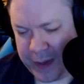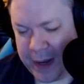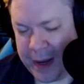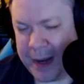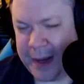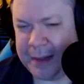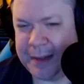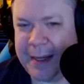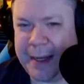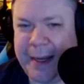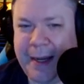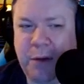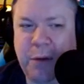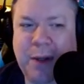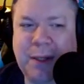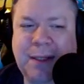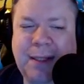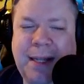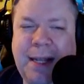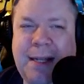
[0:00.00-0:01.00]
It's like
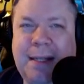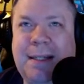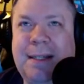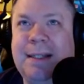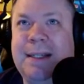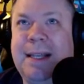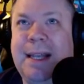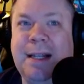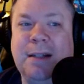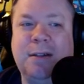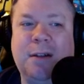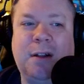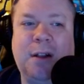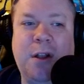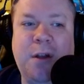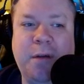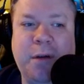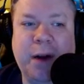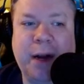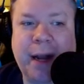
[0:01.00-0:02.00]
Gwen Stacy's kids all
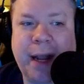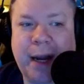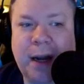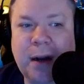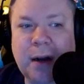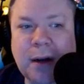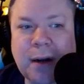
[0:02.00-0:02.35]
over again.